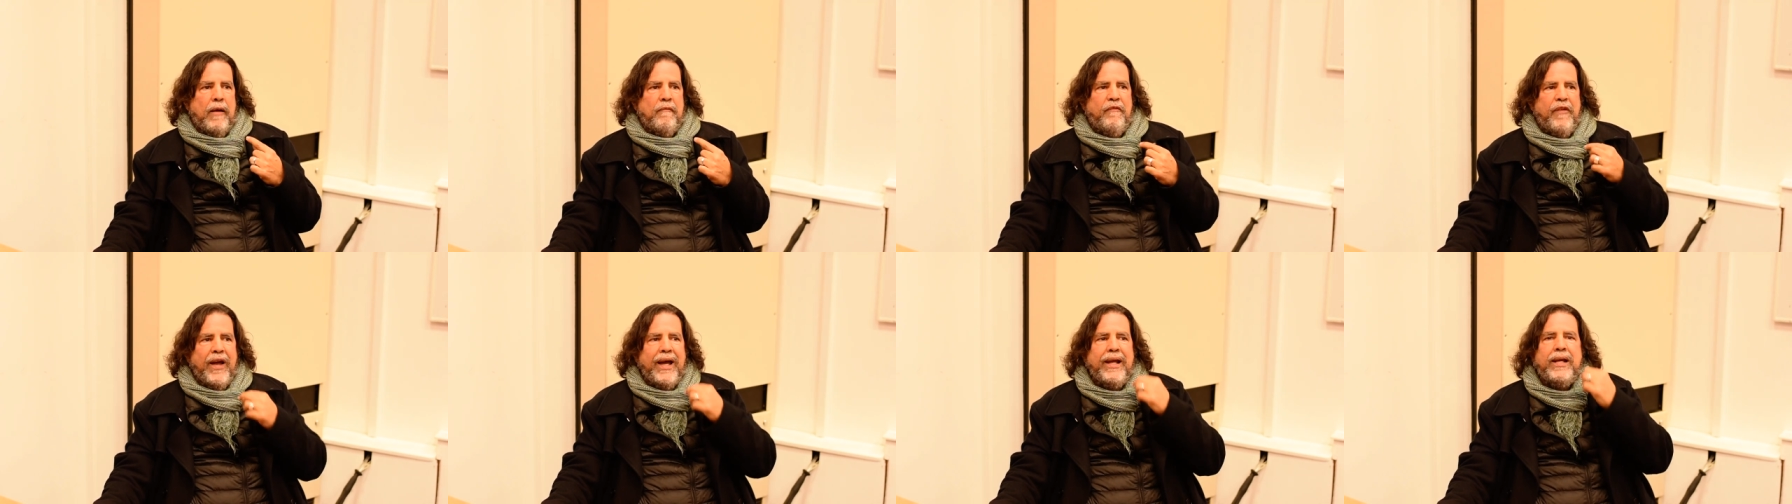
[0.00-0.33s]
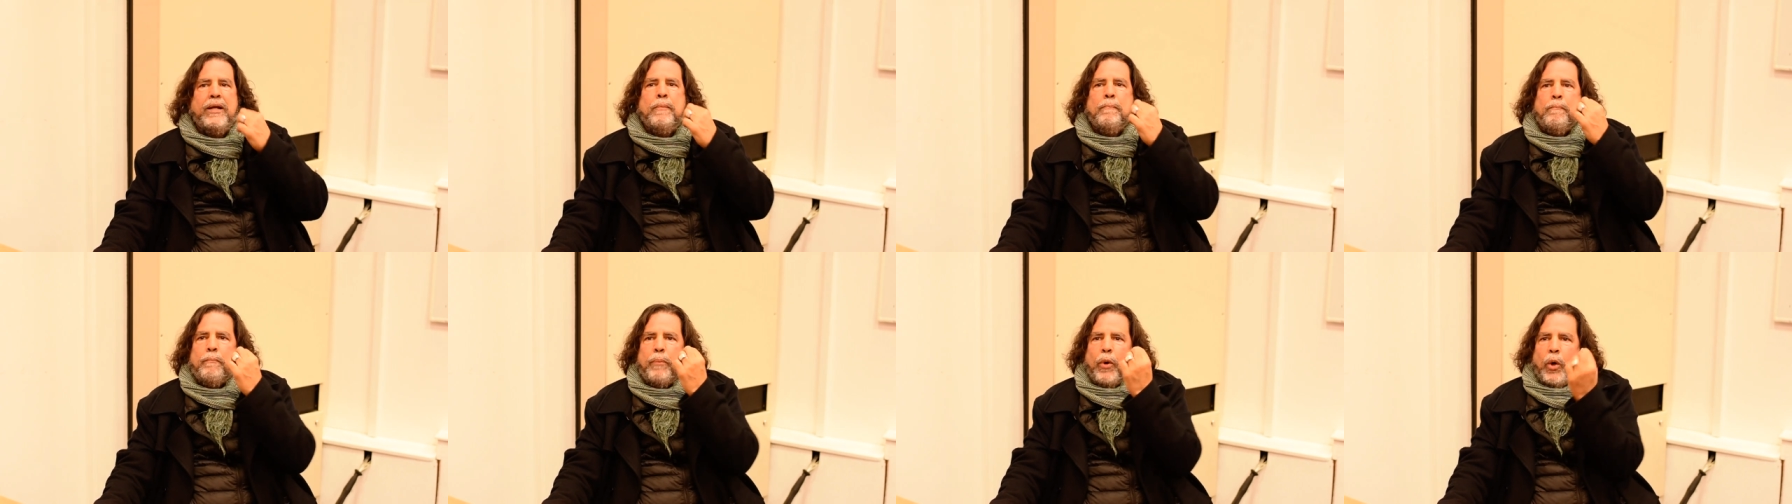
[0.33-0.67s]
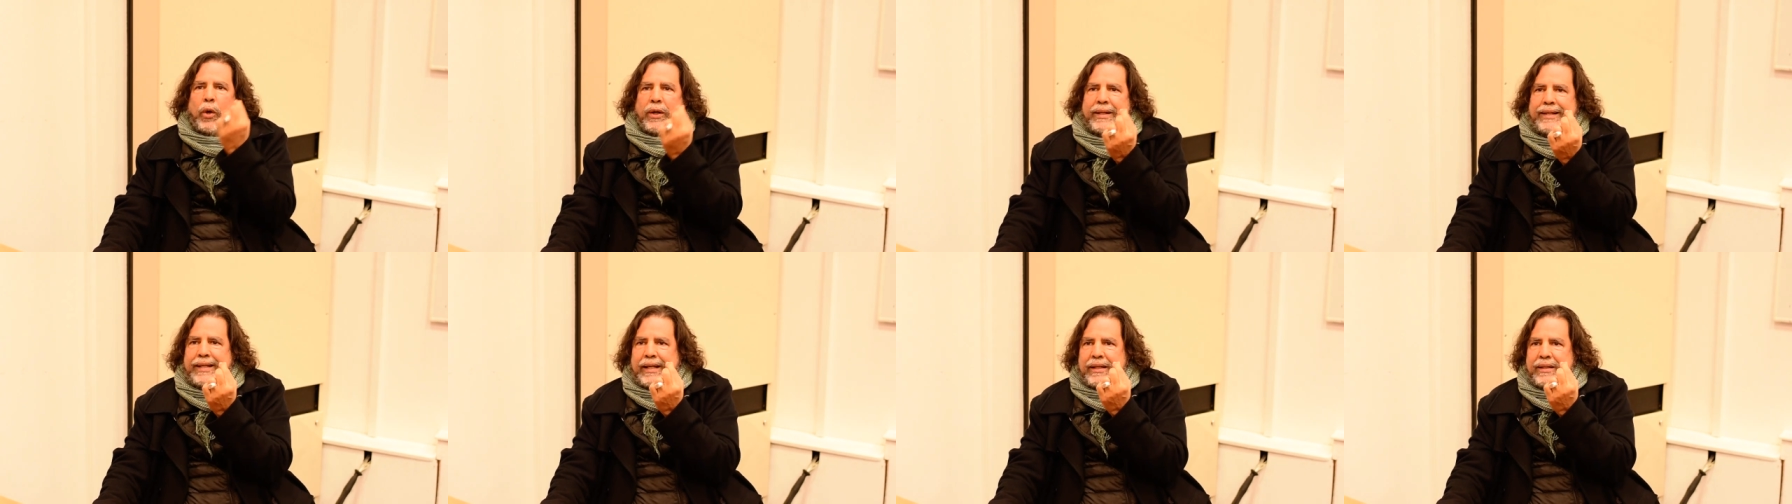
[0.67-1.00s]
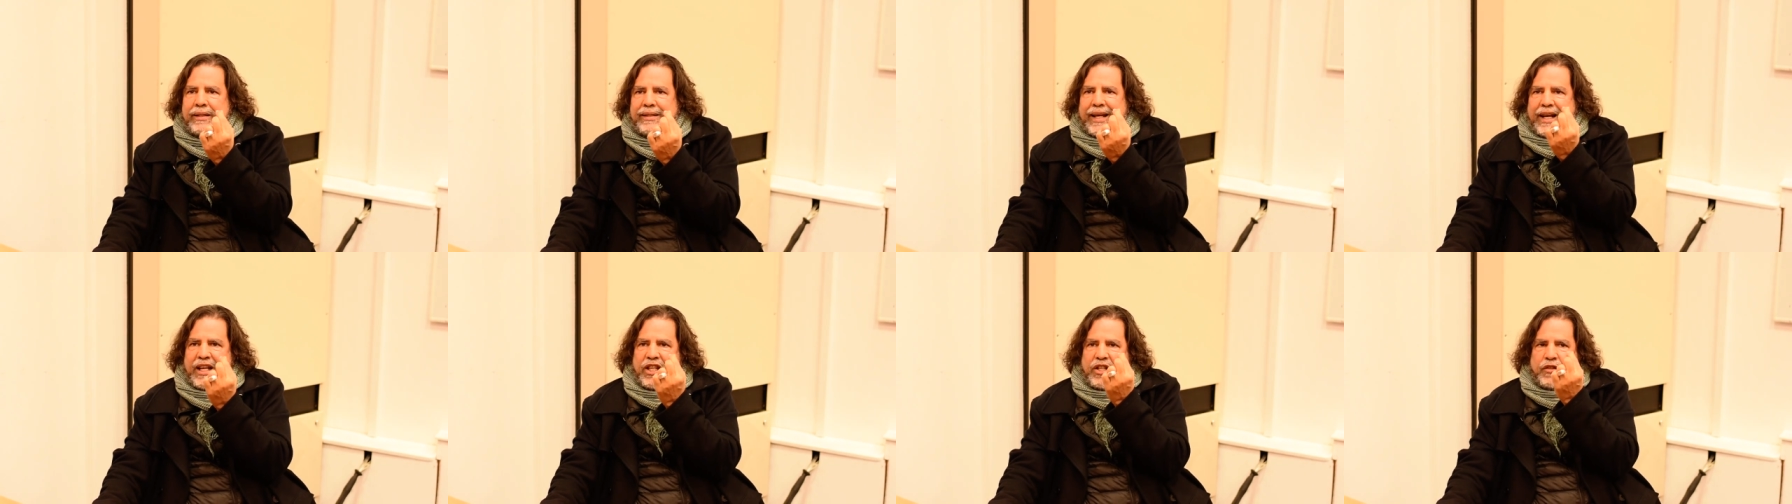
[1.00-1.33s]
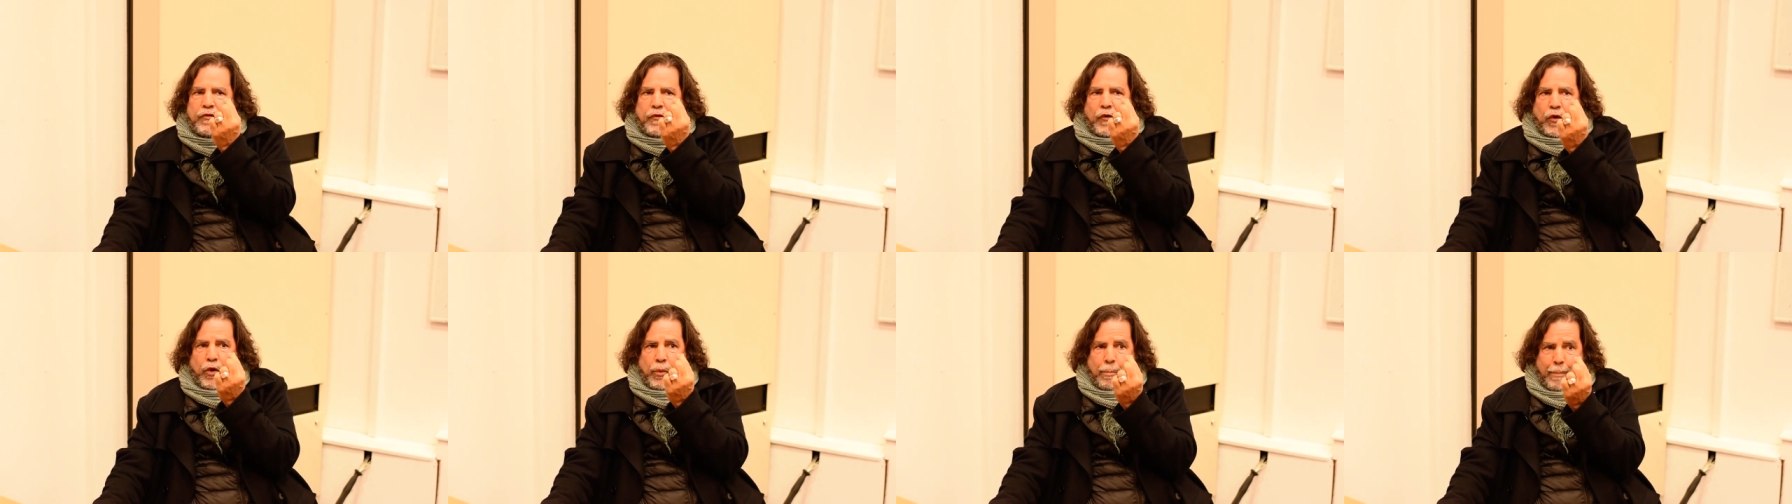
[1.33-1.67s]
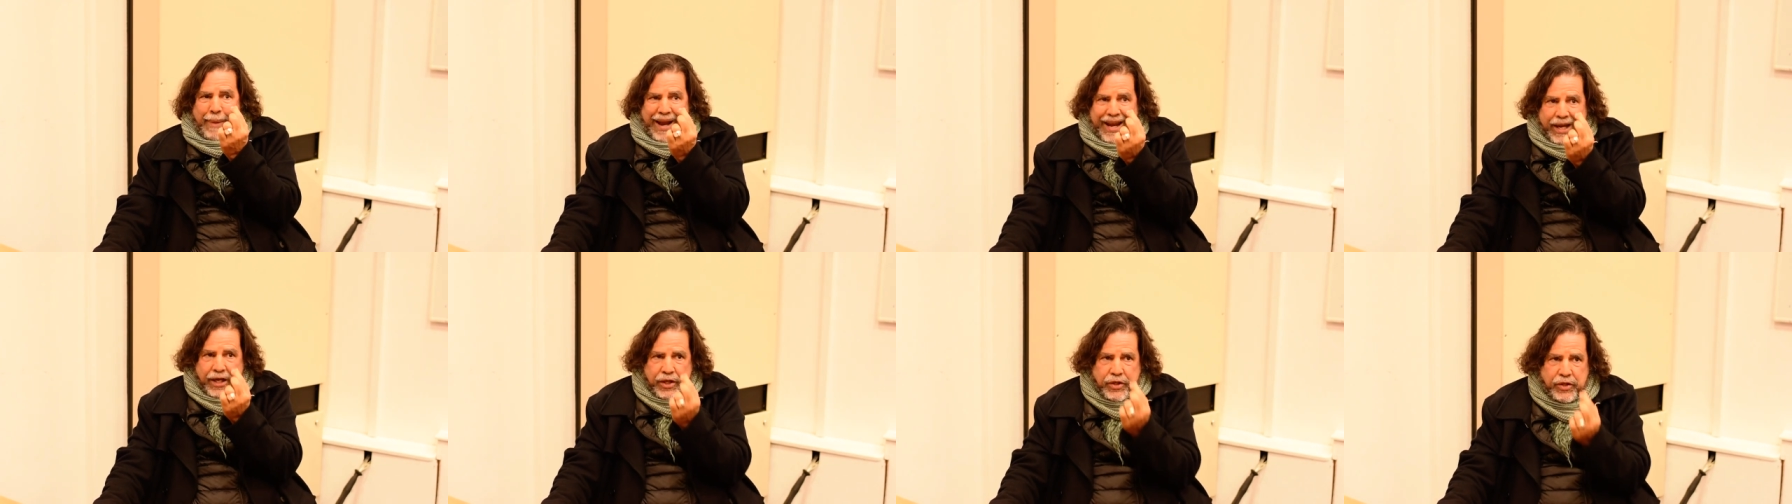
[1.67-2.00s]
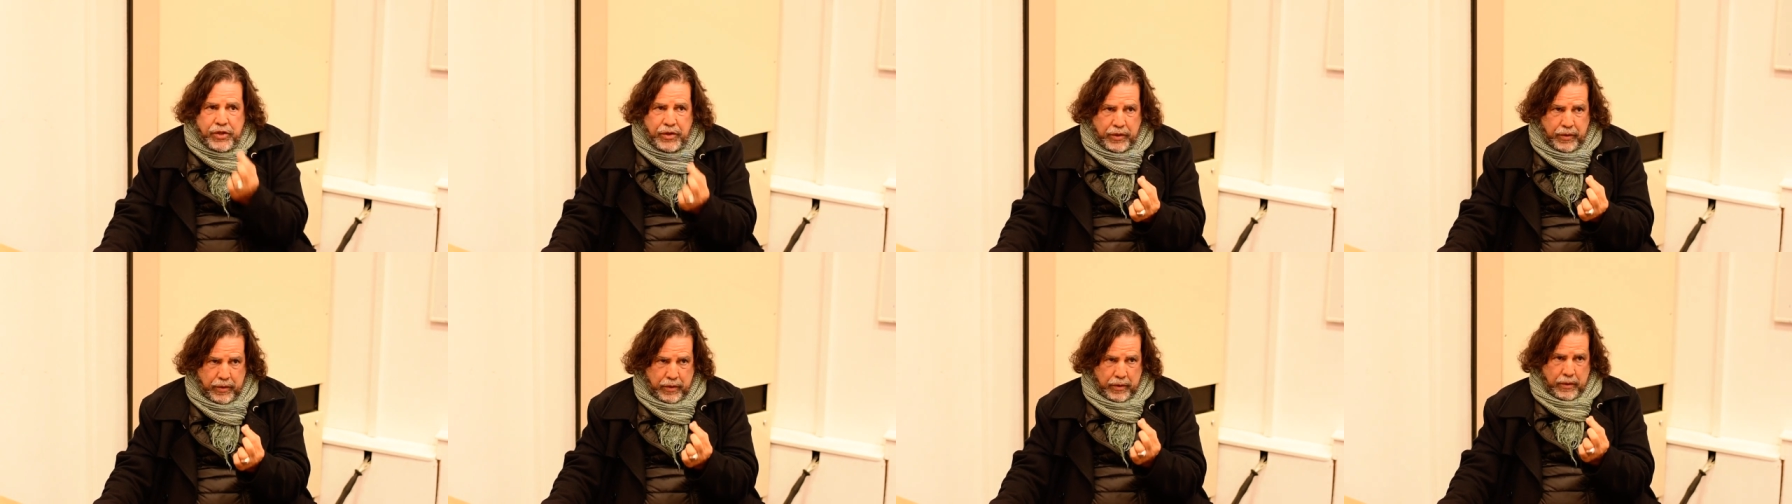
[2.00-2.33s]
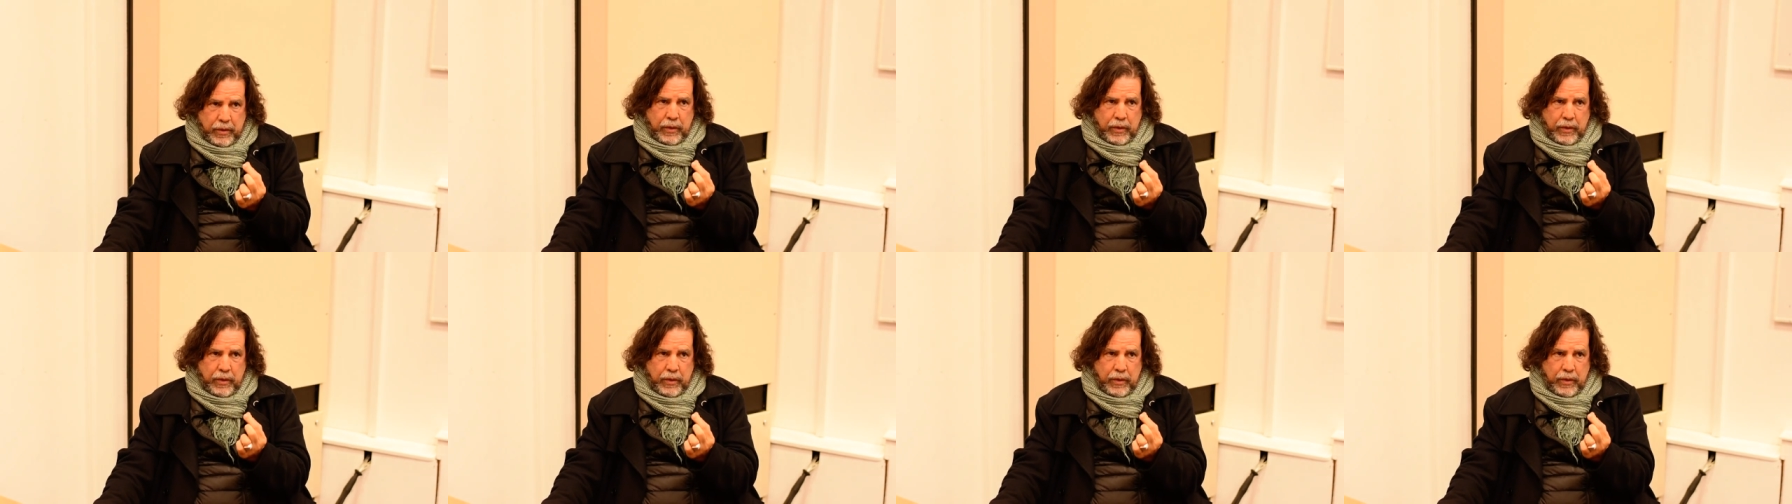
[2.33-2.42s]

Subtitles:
very important transformation,